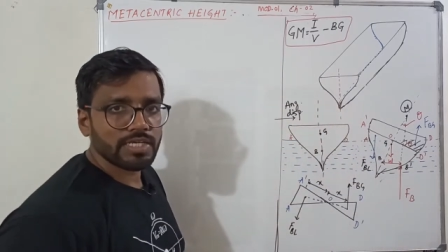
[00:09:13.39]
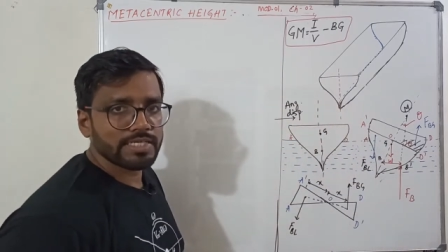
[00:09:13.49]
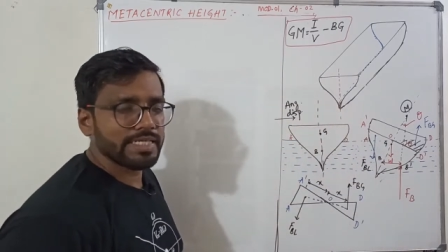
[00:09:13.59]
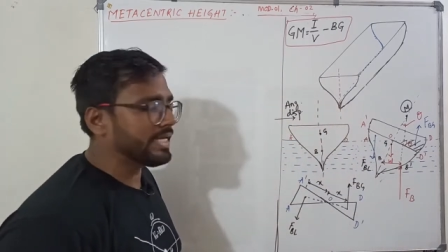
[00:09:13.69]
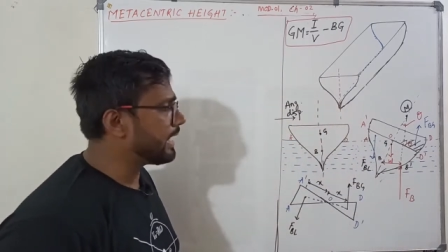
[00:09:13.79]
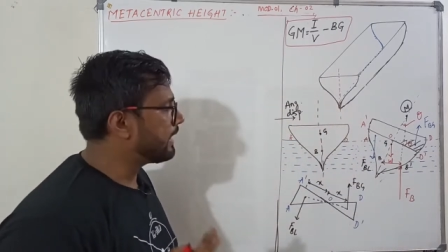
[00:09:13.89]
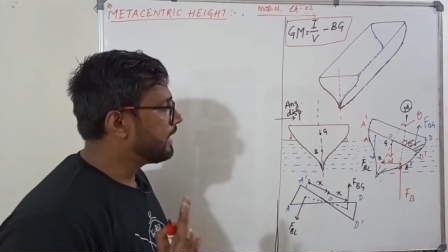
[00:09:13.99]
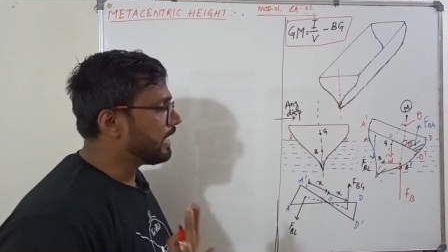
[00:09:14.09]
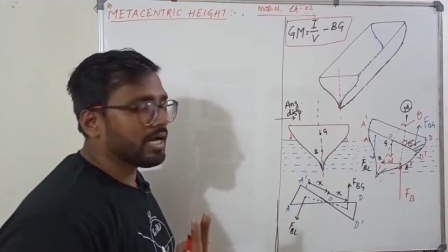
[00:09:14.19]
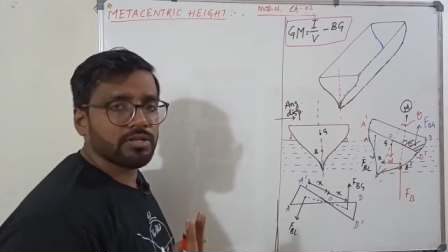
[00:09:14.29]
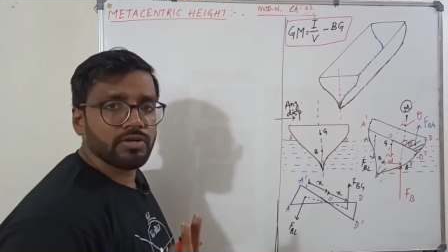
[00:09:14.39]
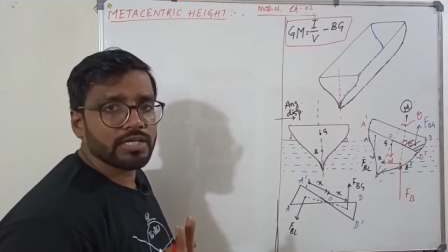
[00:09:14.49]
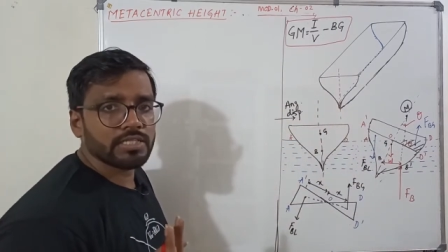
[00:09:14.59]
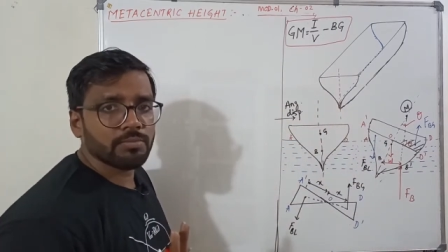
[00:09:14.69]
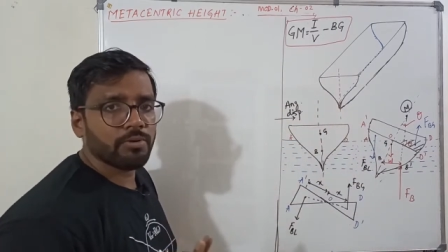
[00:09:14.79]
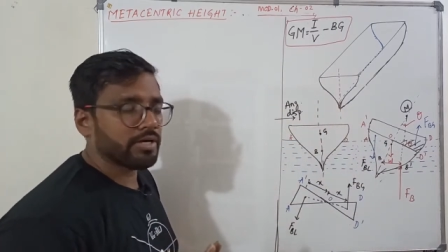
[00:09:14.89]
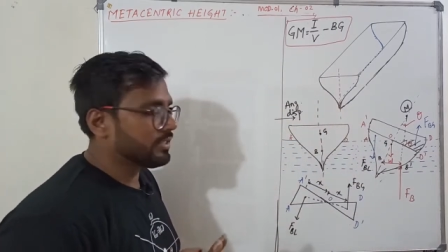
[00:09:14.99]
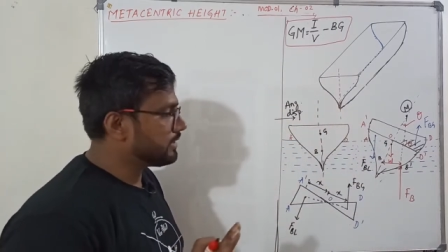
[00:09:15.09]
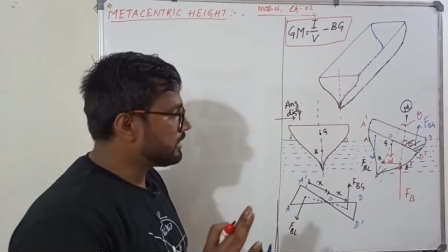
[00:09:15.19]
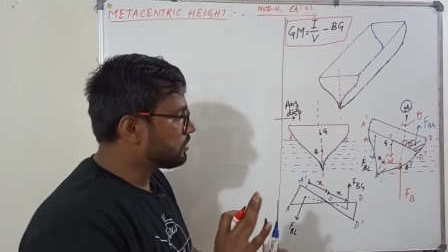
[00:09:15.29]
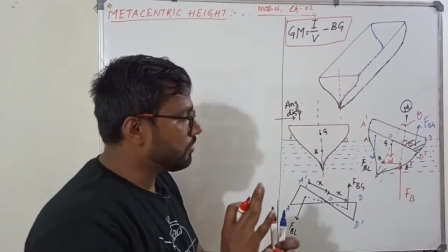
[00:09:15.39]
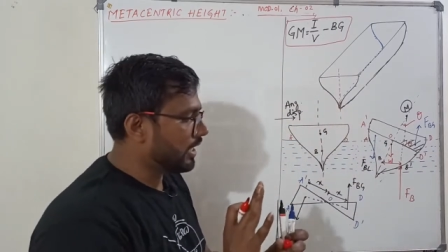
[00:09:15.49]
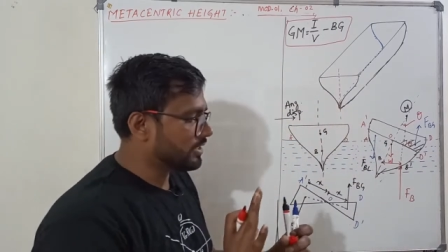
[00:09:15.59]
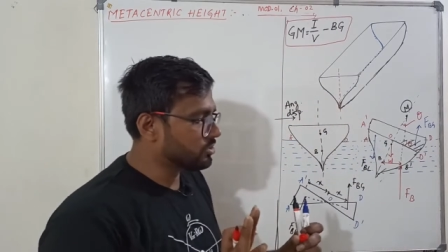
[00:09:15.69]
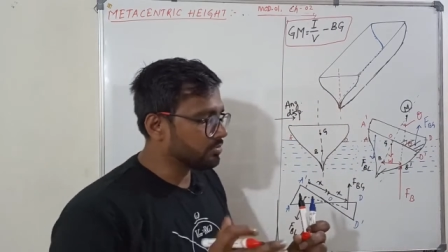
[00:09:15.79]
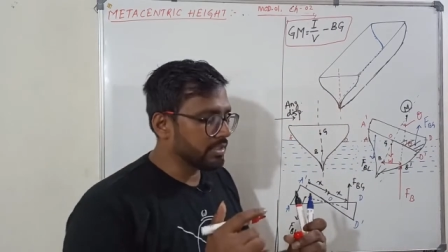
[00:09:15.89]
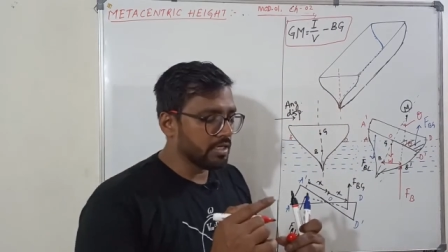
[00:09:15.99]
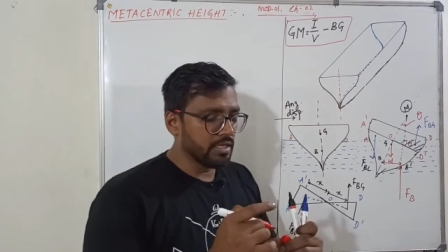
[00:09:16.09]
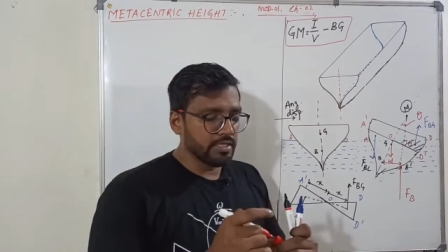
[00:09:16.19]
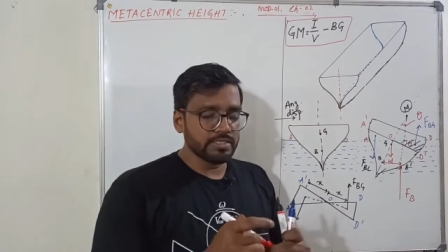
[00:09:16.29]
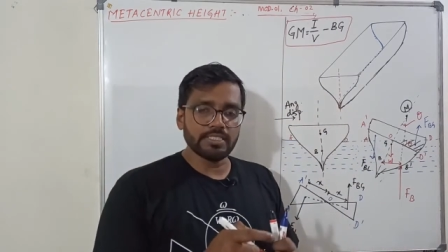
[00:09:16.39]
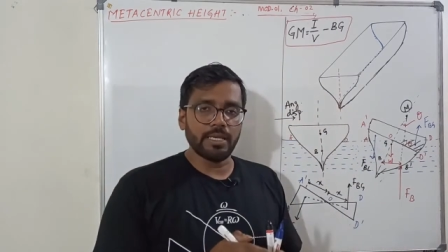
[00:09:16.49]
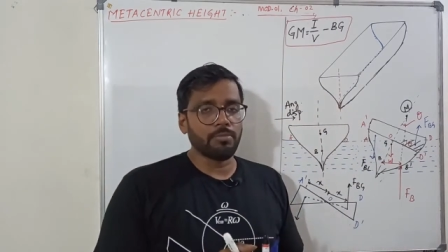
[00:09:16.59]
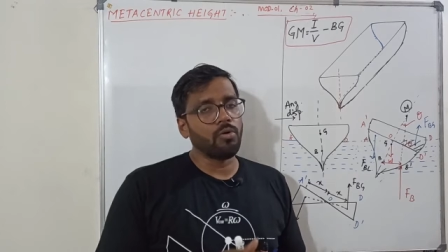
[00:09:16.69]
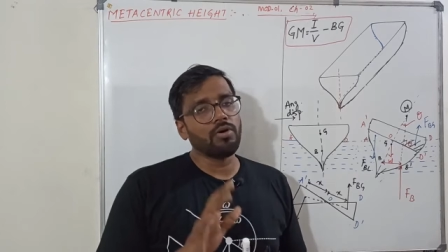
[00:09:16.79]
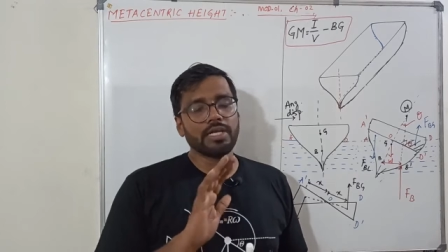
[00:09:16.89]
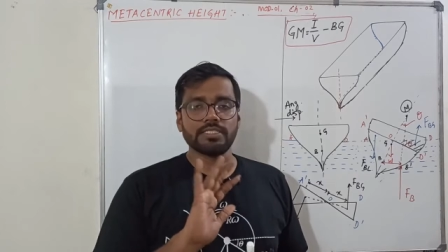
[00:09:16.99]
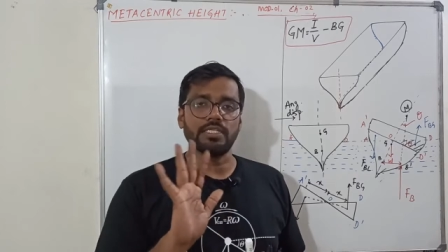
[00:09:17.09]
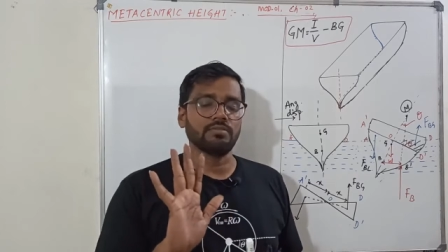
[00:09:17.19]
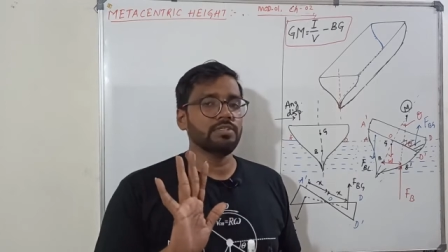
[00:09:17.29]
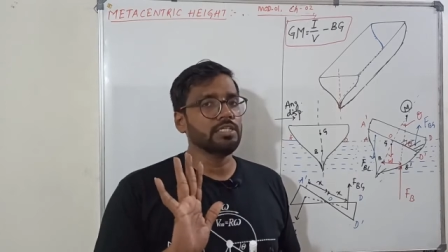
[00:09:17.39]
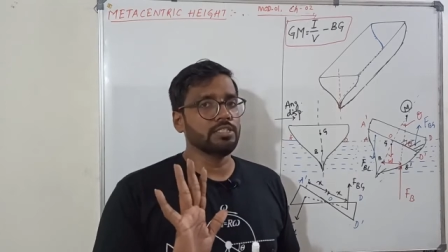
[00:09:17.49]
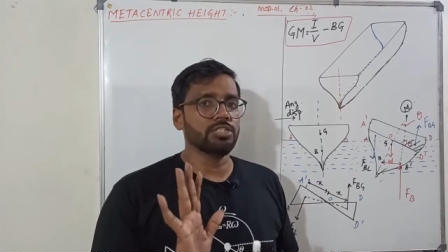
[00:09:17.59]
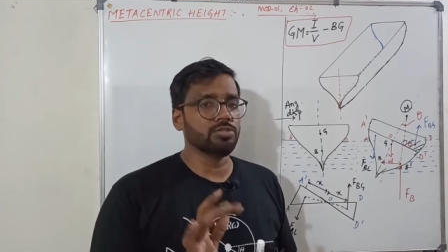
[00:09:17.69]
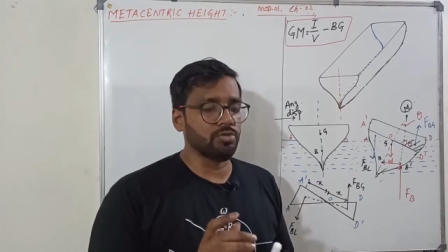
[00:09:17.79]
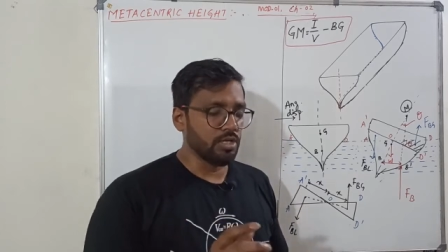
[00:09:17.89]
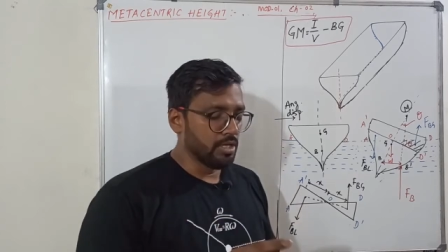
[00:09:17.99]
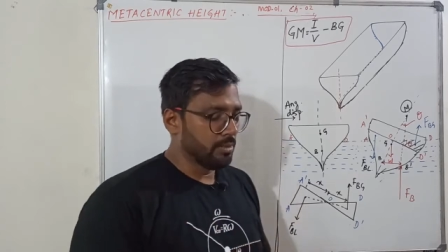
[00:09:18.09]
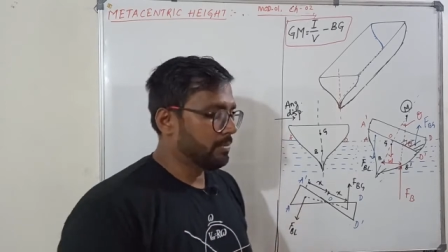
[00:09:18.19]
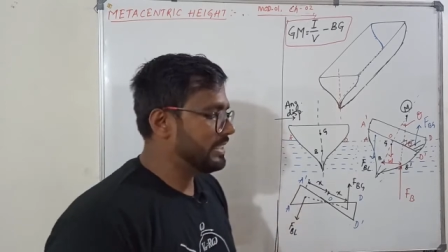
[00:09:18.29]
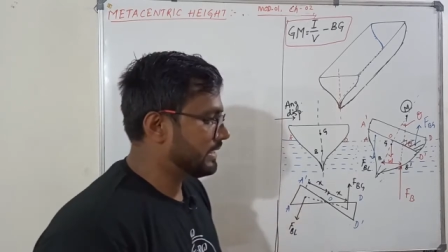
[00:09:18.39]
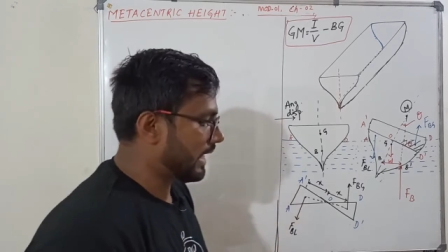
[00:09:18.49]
Okay, are you getting the point? These two has to be same. Okay, sir, we understood. Please